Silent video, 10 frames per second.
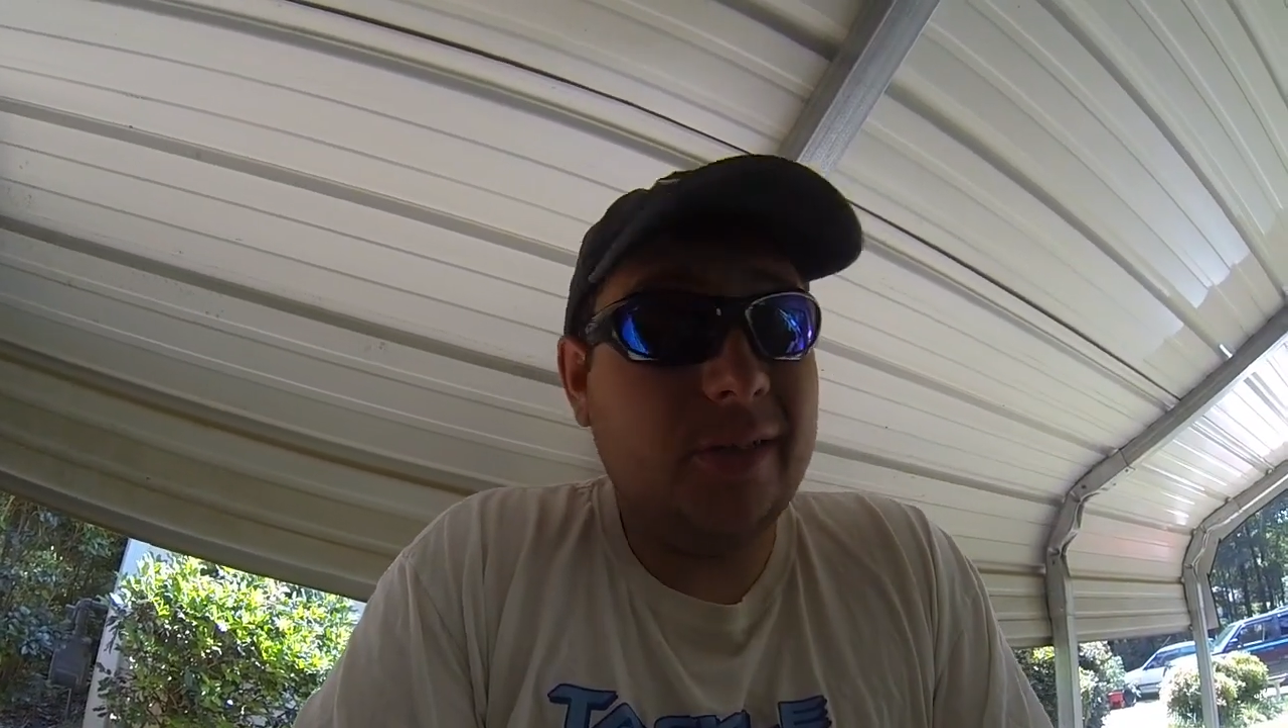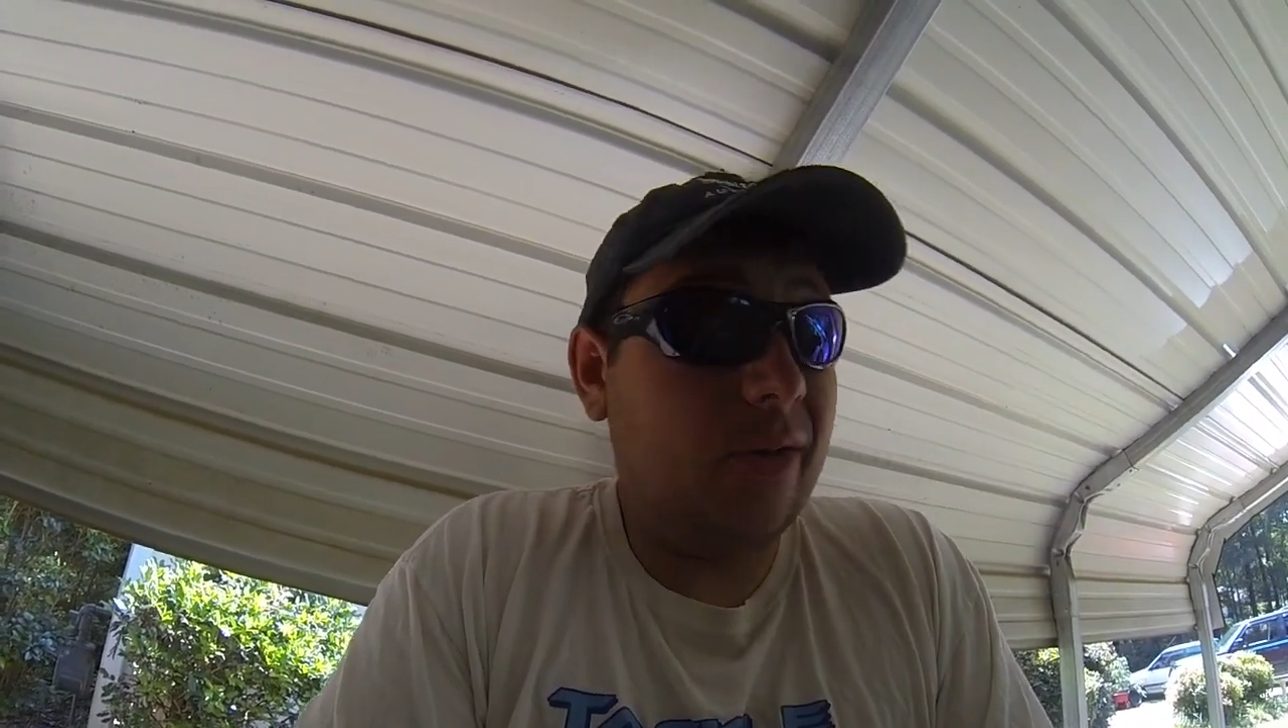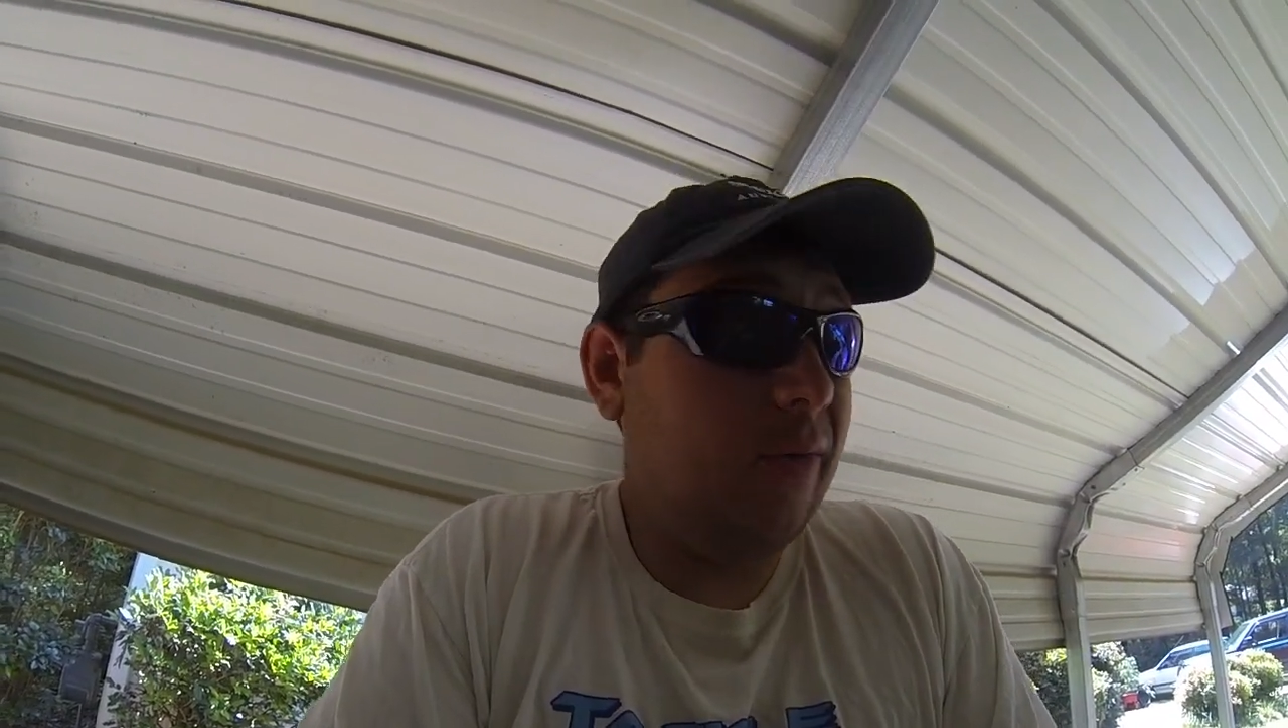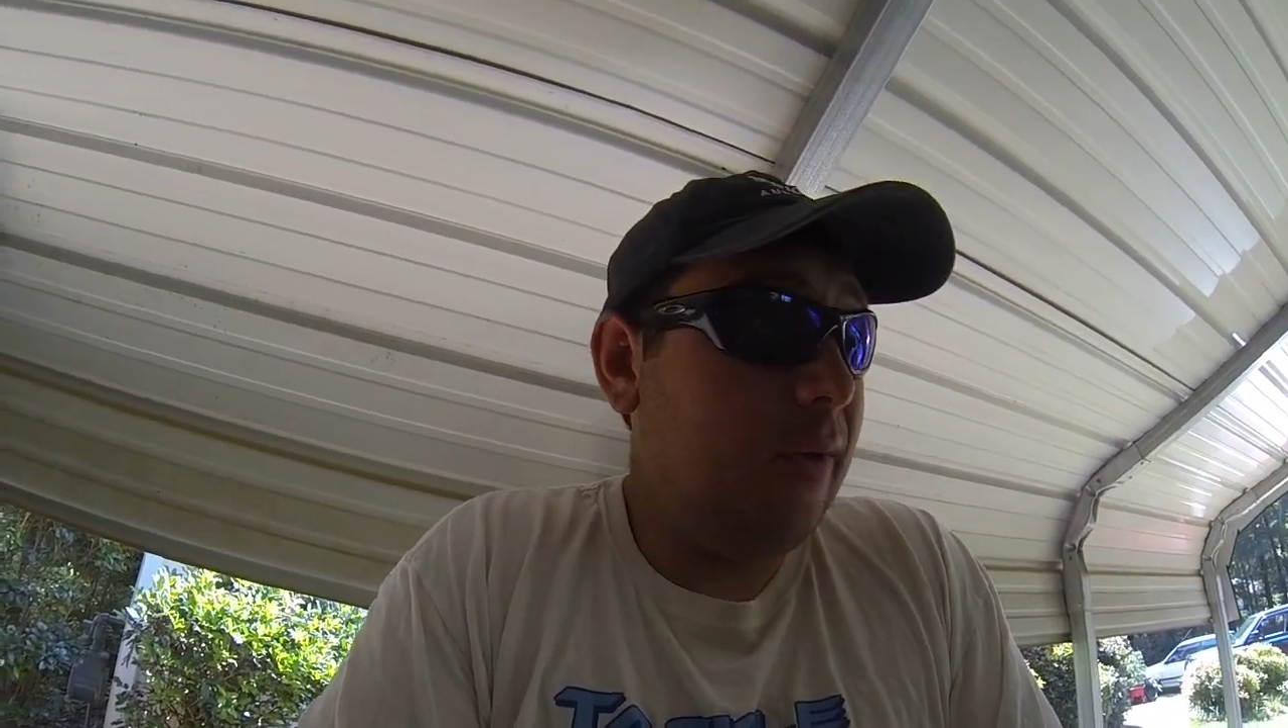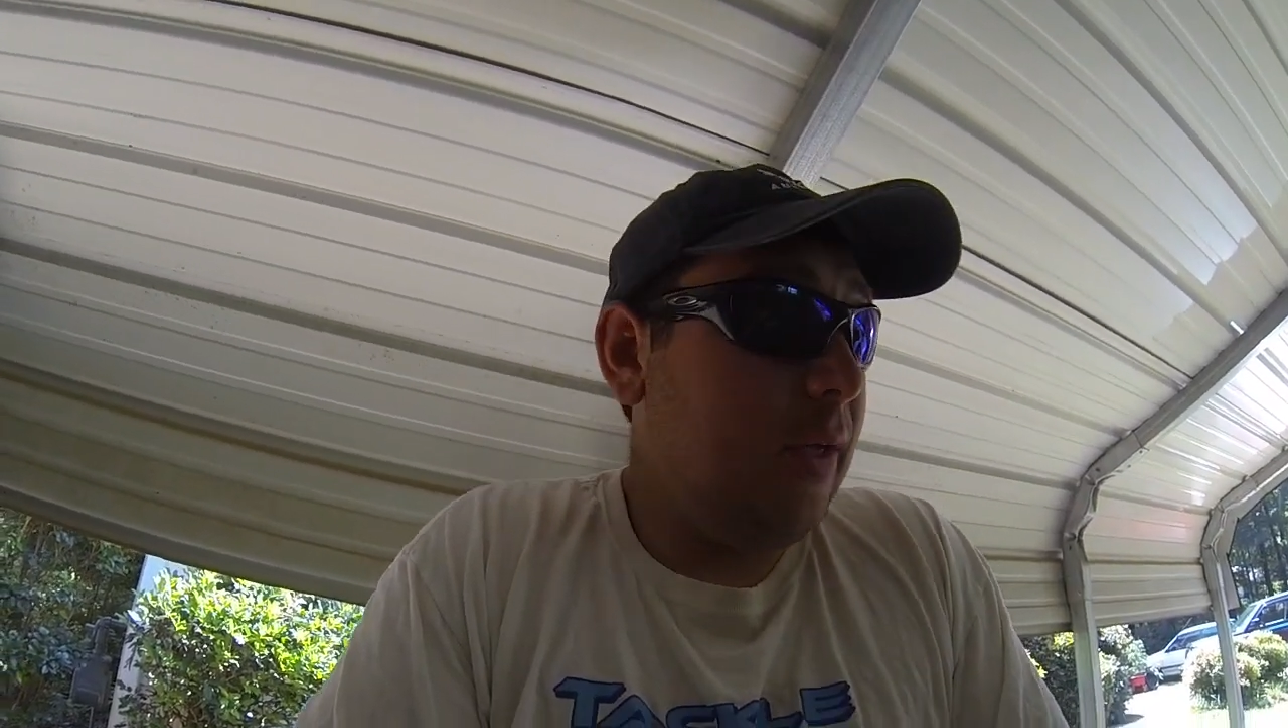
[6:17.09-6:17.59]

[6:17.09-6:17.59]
So,